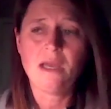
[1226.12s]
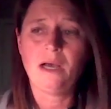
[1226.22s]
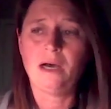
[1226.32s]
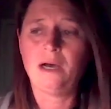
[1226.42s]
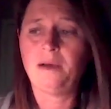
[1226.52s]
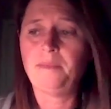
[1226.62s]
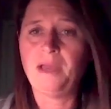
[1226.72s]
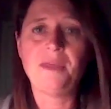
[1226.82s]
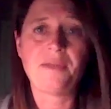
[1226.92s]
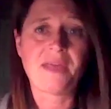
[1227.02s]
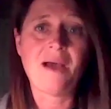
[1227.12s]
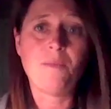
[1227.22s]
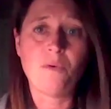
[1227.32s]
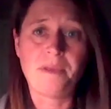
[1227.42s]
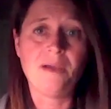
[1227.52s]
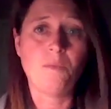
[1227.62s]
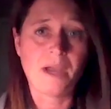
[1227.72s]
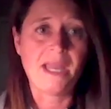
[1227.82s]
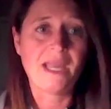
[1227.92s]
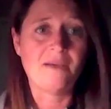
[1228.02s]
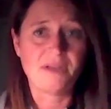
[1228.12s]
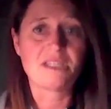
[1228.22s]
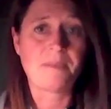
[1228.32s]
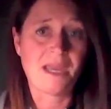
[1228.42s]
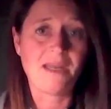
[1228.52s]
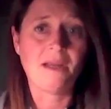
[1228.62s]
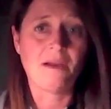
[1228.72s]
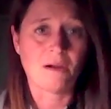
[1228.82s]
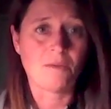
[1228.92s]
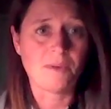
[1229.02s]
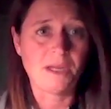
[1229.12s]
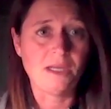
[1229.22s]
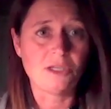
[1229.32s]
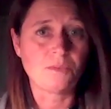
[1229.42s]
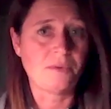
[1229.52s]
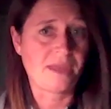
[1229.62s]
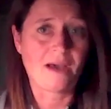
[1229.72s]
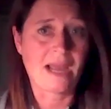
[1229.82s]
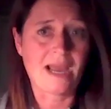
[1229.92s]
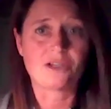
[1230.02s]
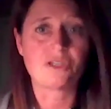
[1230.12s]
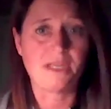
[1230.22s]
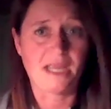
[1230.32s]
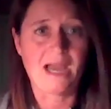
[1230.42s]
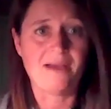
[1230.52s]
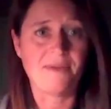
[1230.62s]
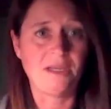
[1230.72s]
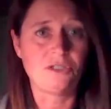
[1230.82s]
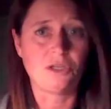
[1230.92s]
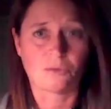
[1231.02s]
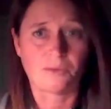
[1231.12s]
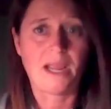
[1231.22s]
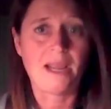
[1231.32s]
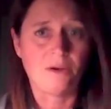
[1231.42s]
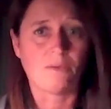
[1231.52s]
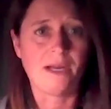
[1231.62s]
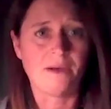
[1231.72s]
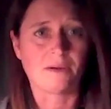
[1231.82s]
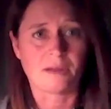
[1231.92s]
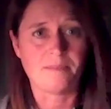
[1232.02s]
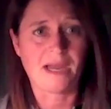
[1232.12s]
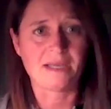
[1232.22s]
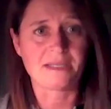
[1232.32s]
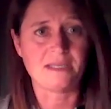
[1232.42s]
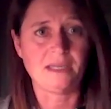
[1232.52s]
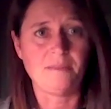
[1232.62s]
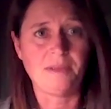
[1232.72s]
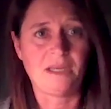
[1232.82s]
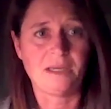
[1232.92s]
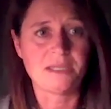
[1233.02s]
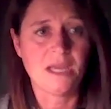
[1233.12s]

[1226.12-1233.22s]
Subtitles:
And that will be a way of expanding our reach without actually having to create greater capacity, because